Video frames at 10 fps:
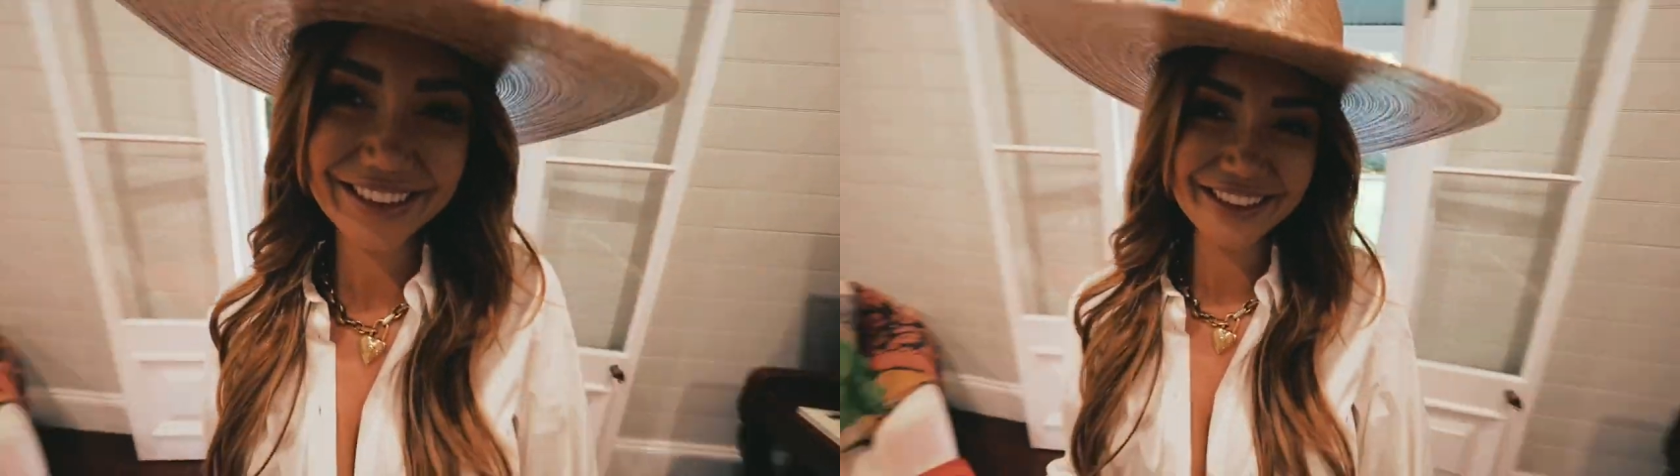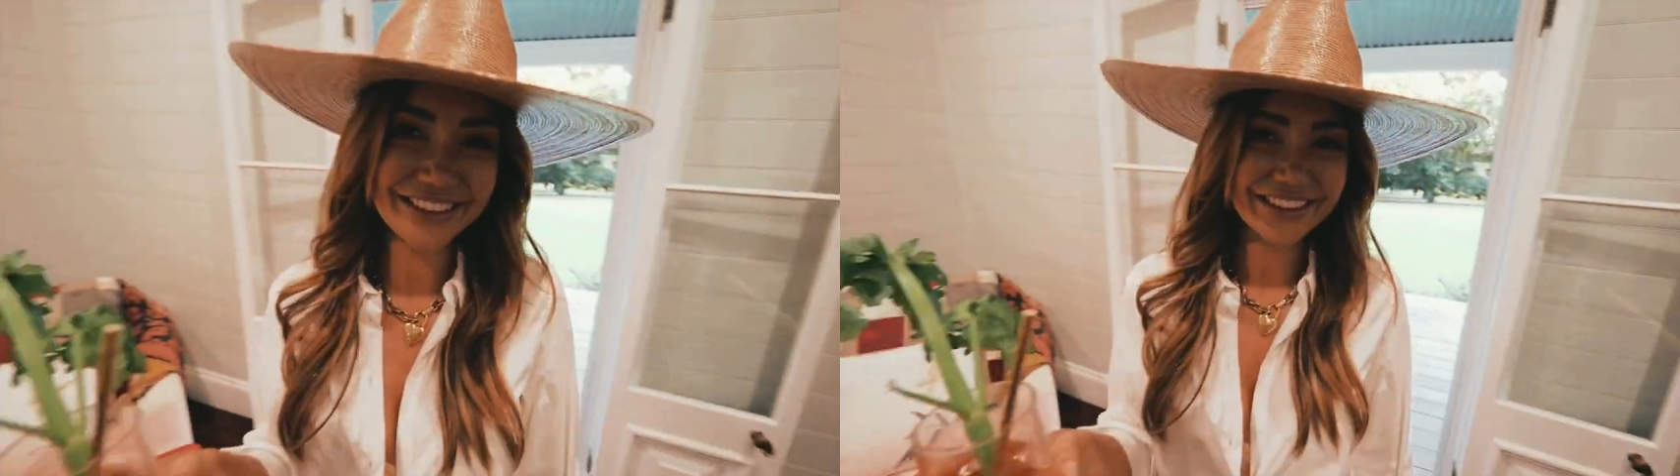
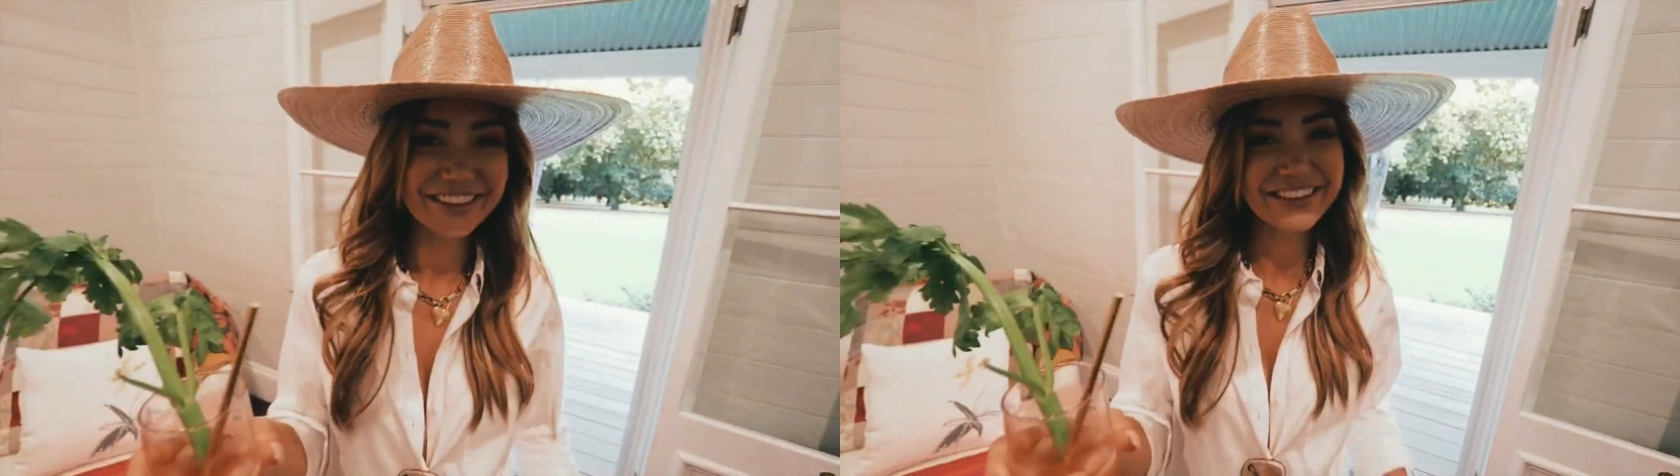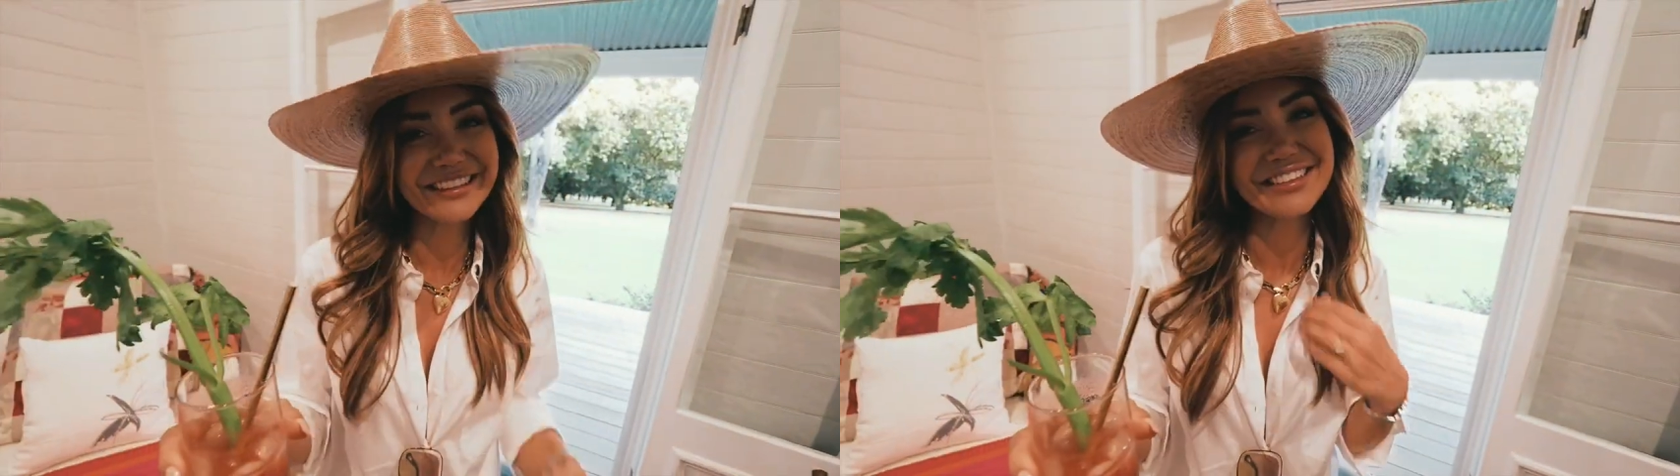when we went
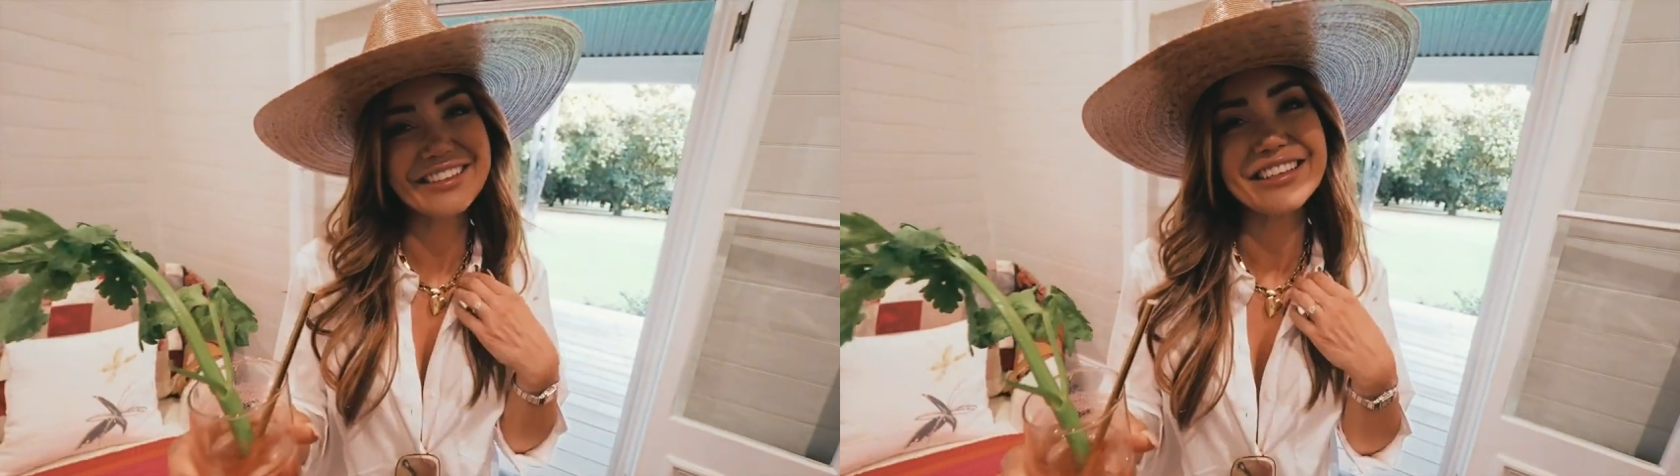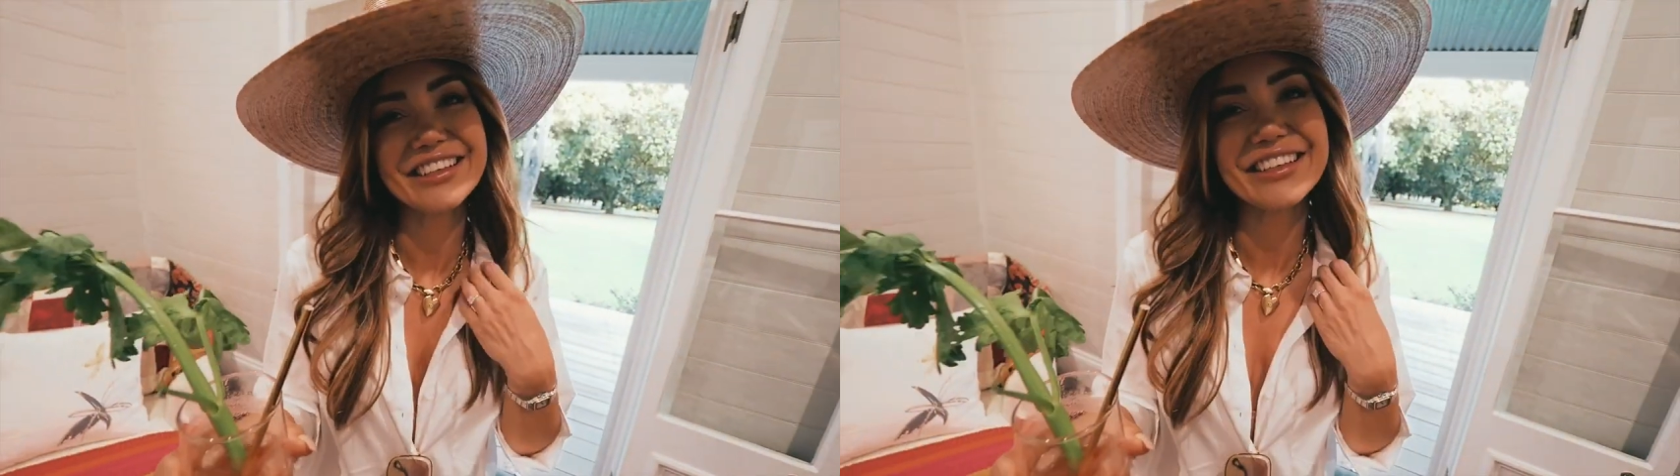to the
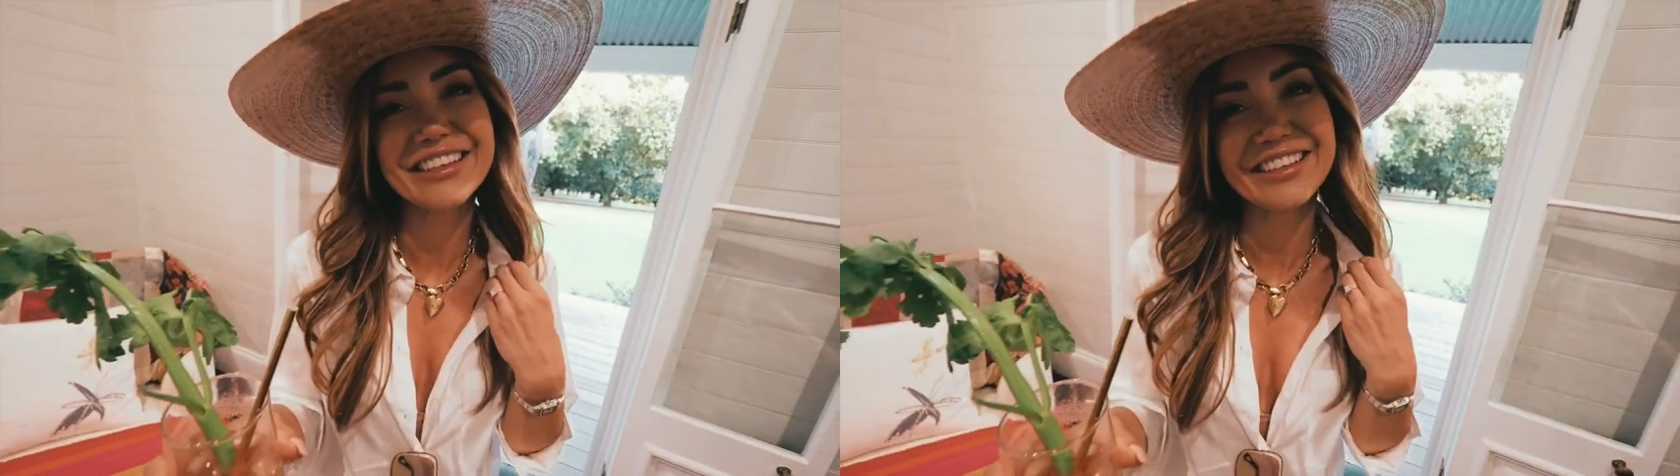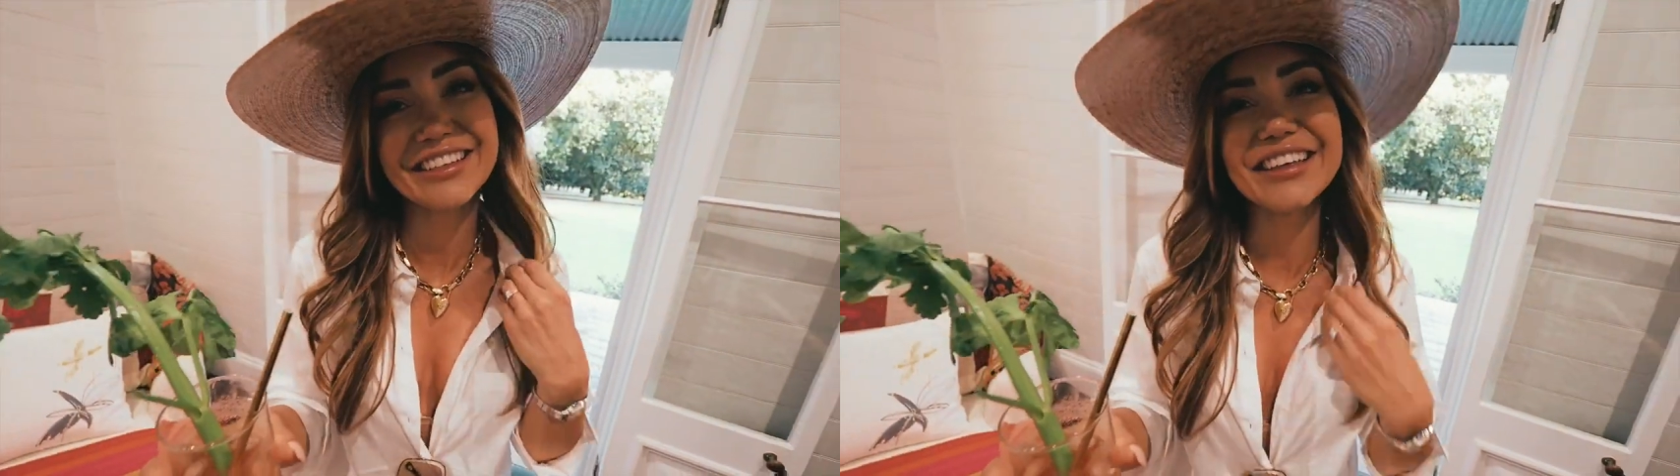casino that one
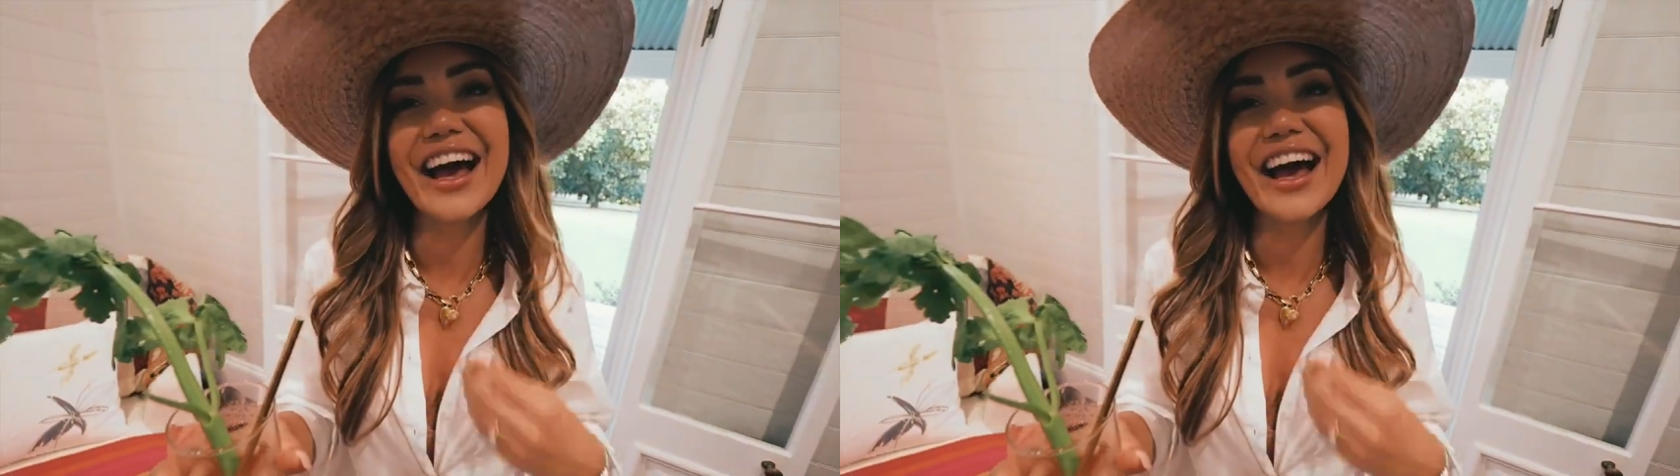time.